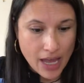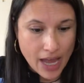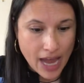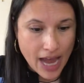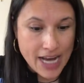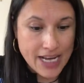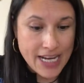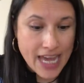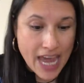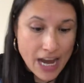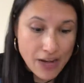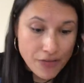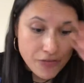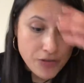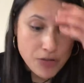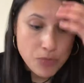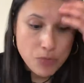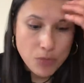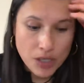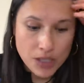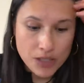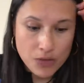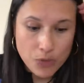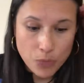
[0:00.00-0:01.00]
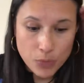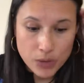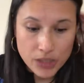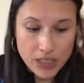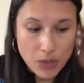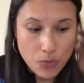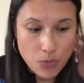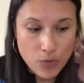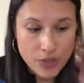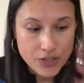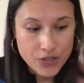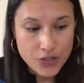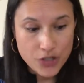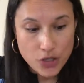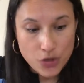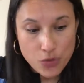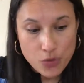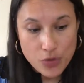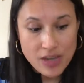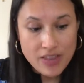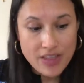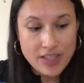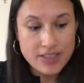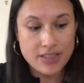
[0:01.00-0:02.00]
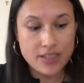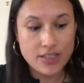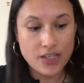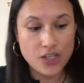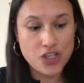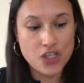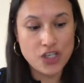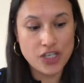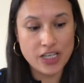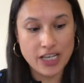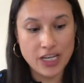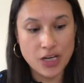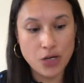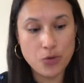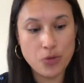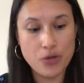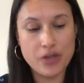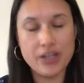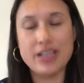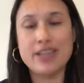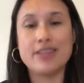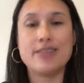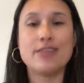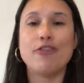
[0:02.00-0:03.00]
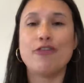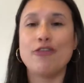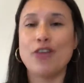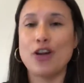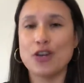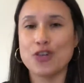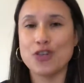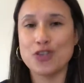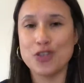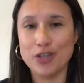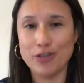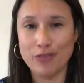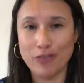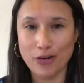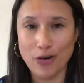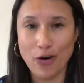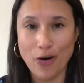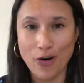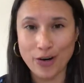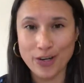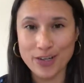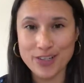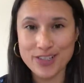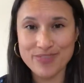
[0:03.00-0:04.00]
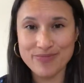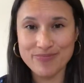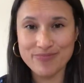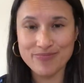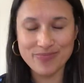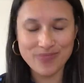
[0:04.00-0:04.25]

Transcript: And everyone will at once agree that such an inquiry is the function of an art.